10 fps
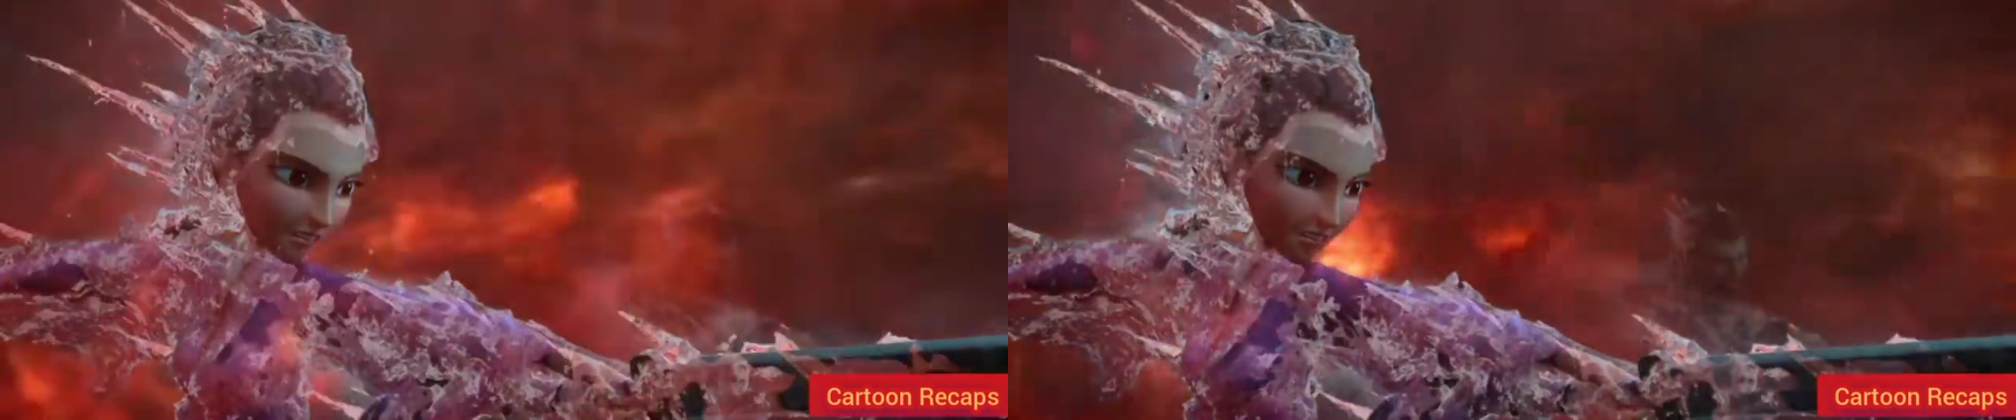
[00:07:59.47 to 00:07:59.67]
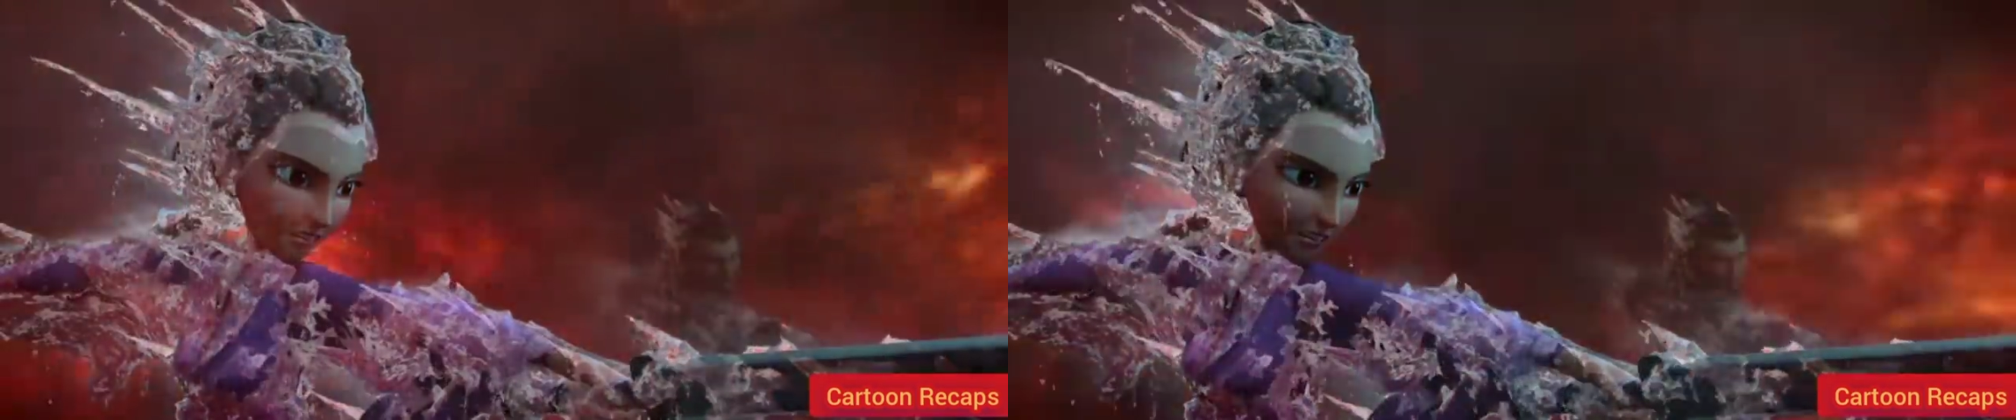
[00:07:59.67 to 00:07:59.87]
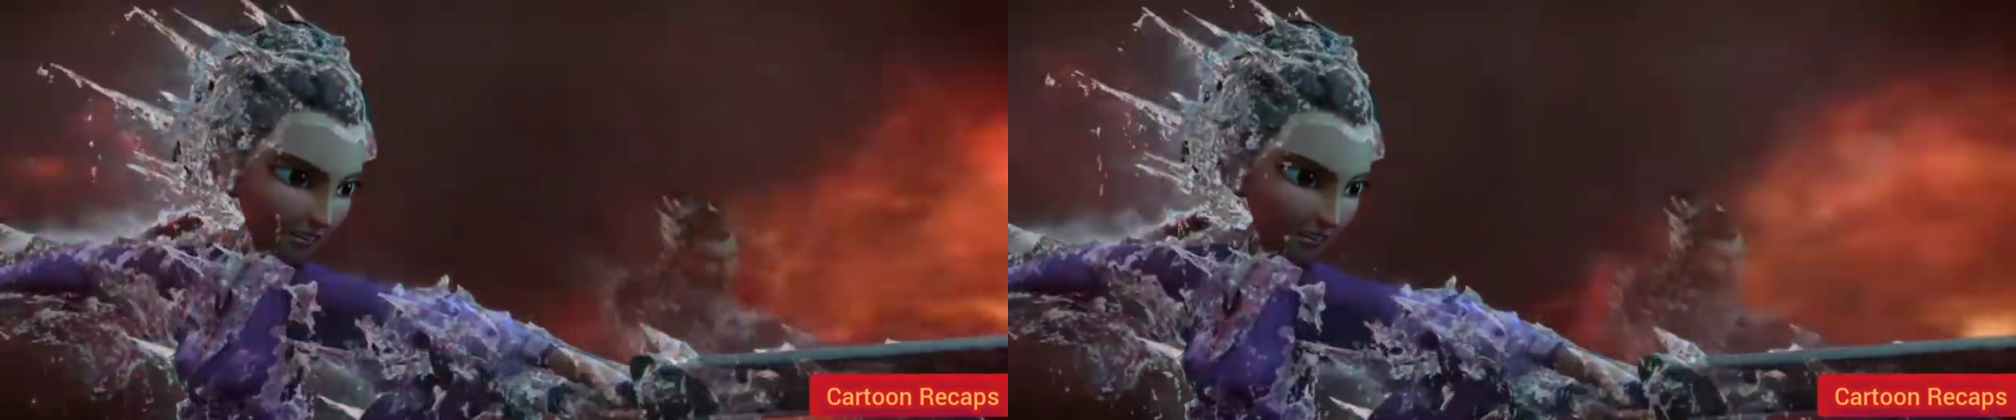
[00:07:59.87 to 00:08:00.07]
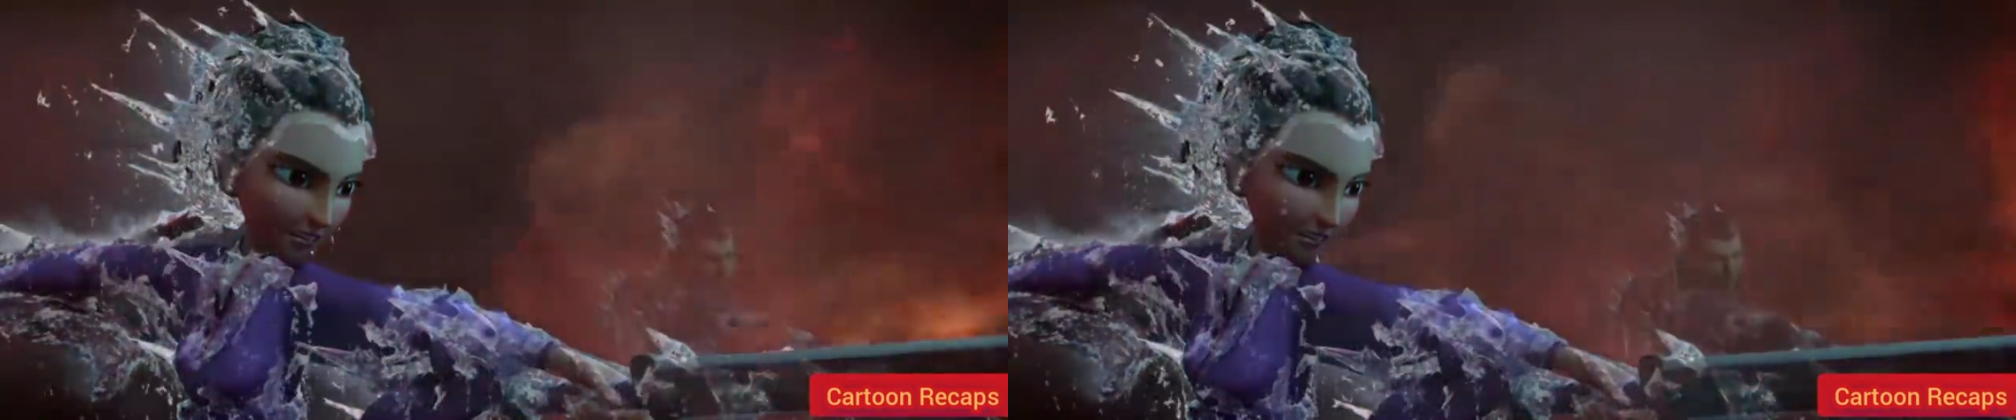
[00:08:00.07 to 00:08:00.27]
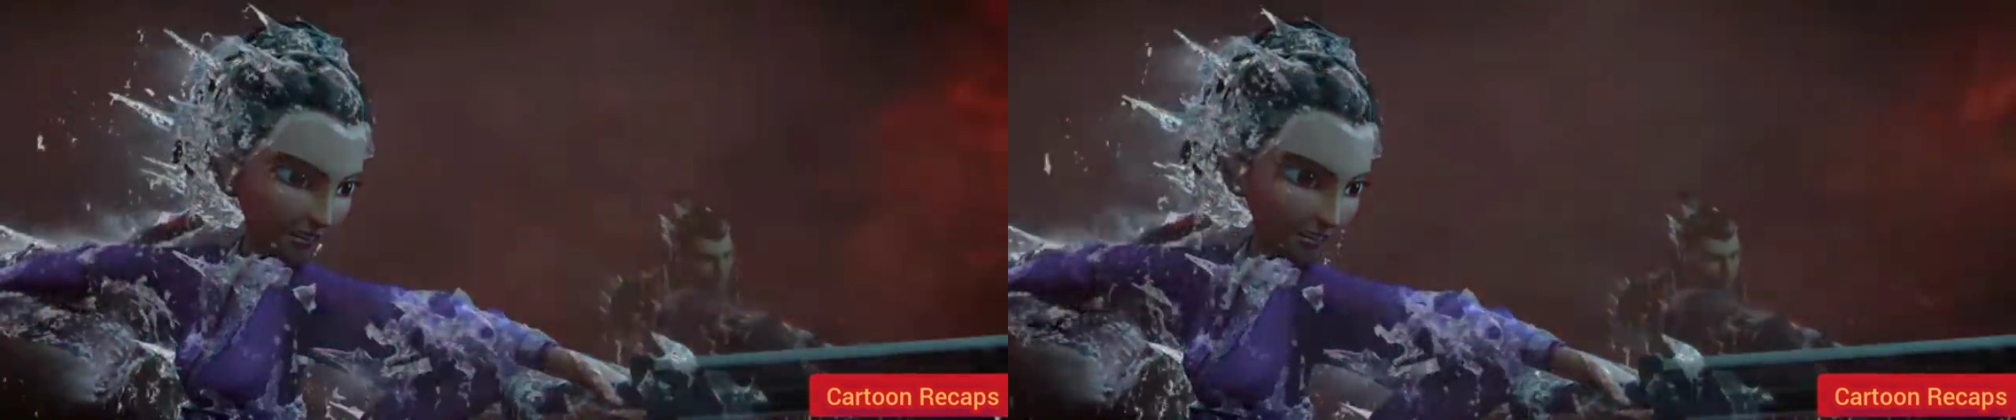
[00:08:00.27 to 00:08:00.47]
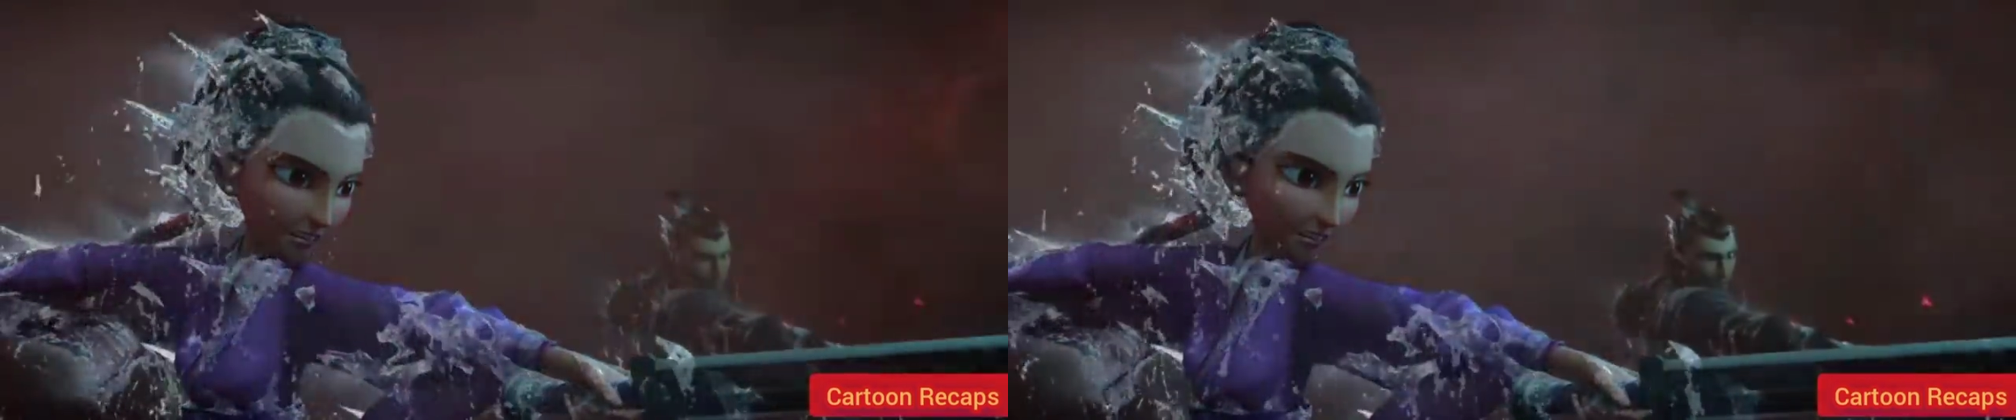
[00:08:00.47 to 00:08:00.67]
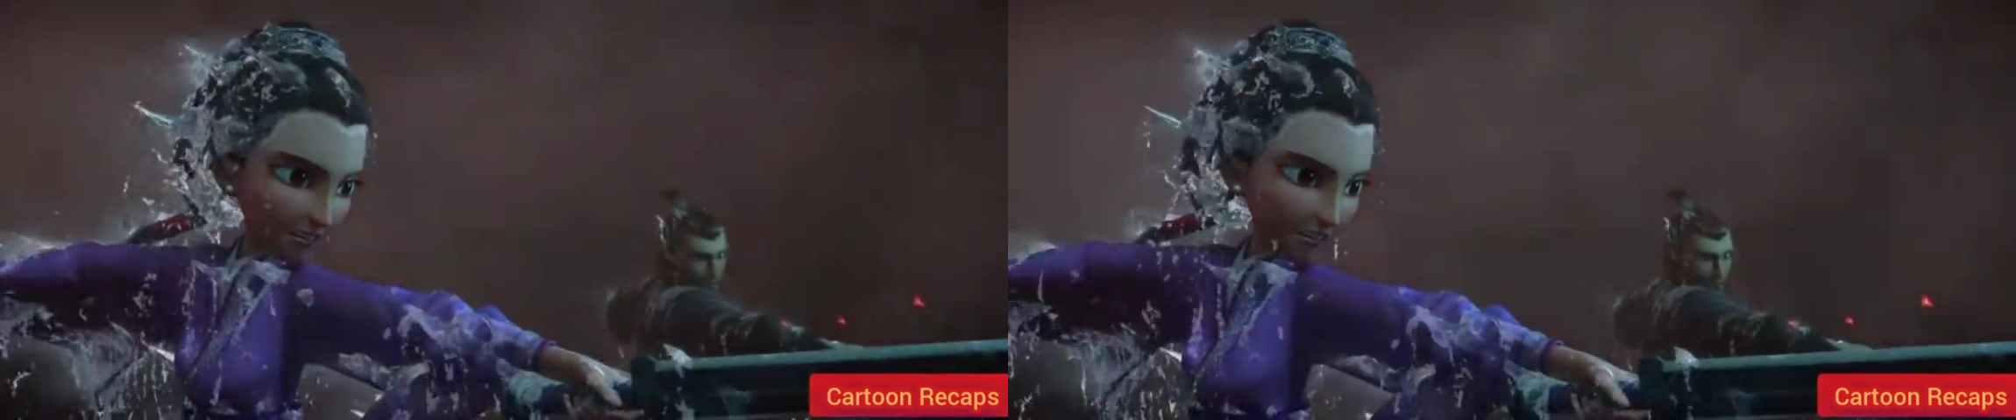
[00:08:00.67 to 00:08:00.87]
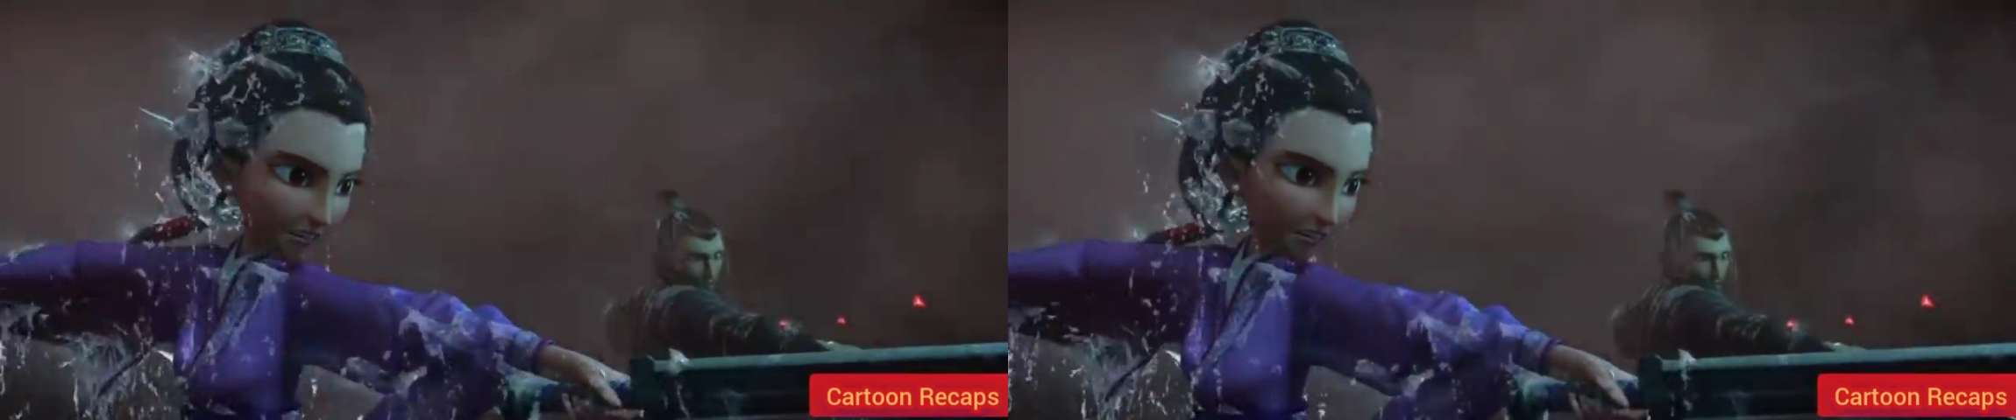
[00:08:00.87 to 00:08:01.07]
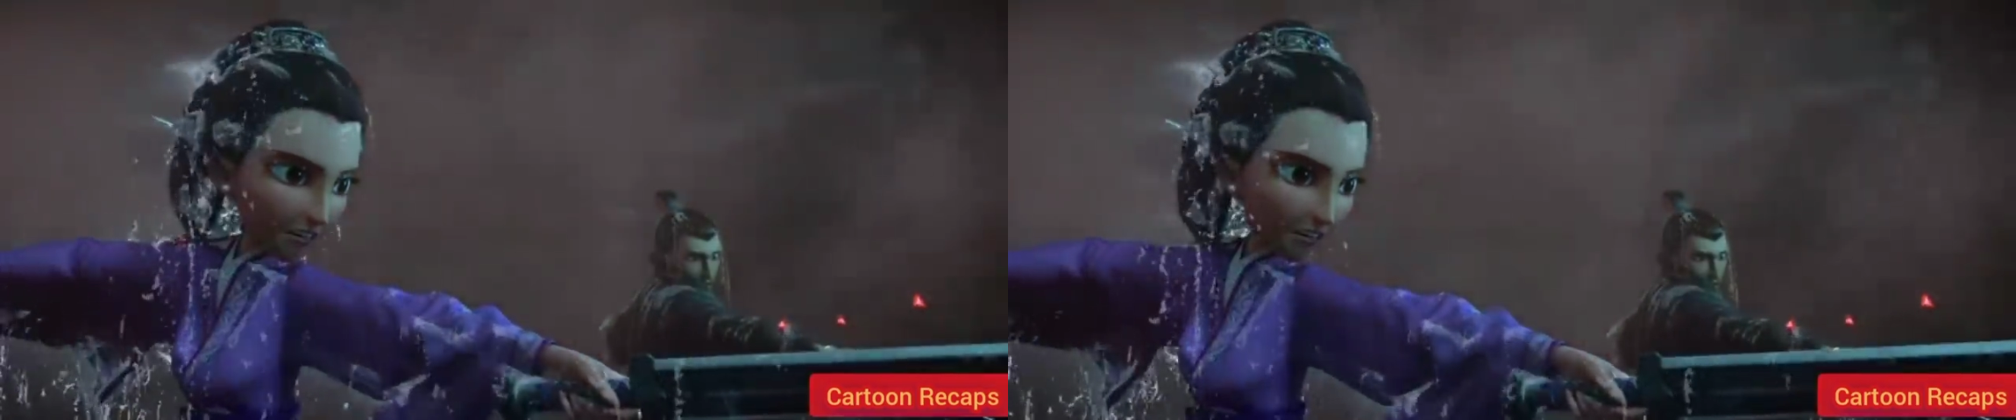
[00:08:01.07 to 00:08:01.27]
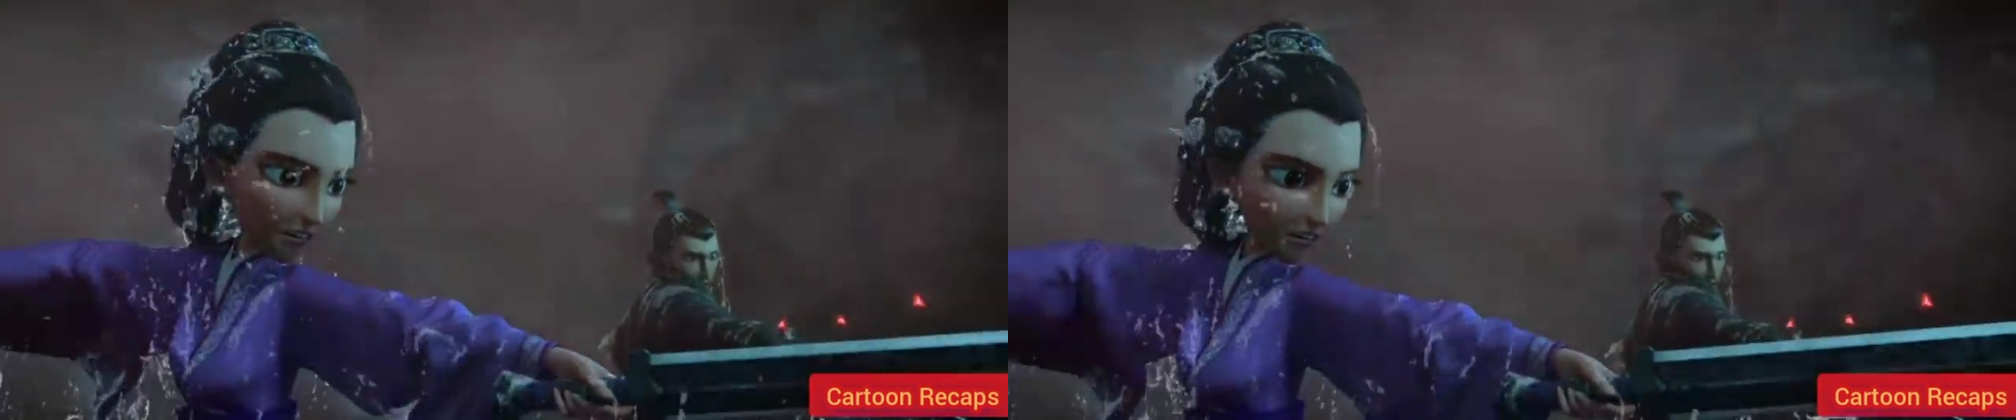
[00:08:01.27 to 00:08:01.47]
Ao Bing turned his parents
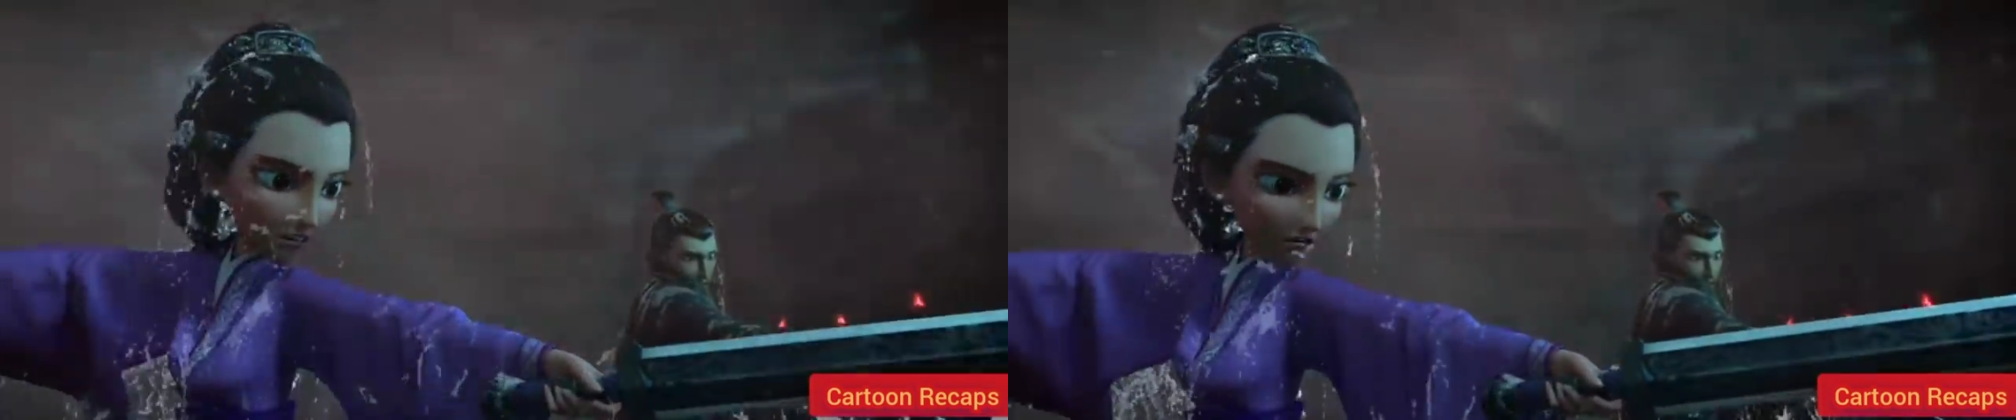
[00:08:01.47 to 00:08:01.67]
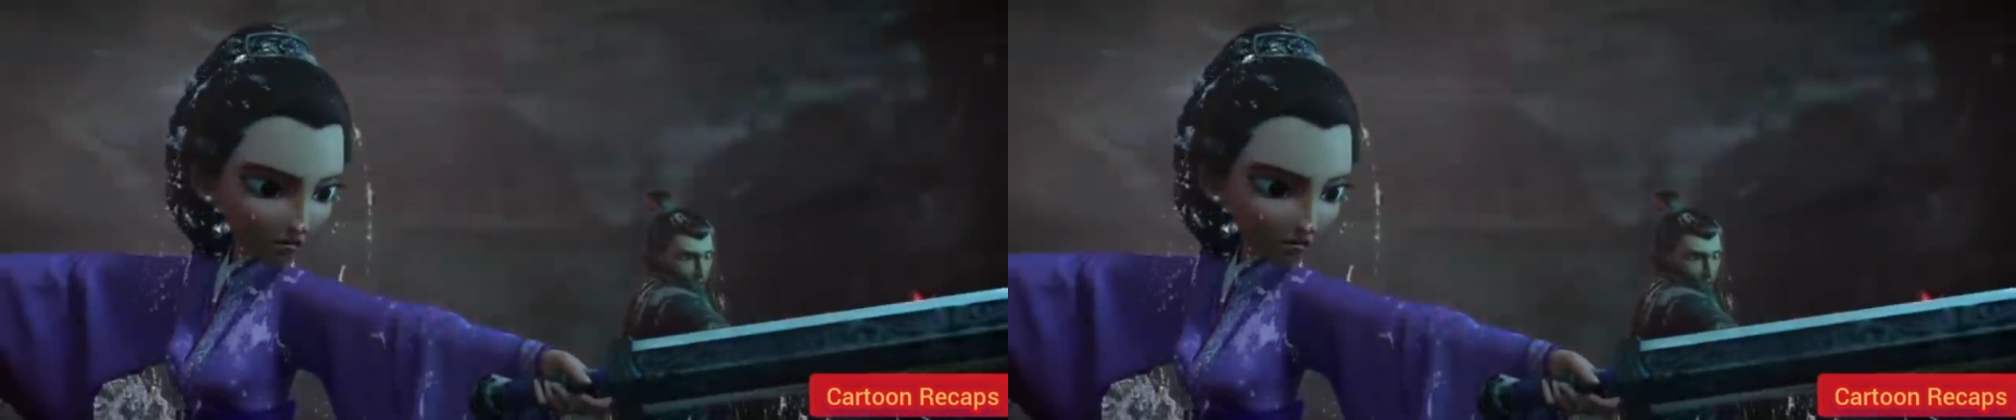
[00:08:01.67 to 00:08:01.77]
into ice.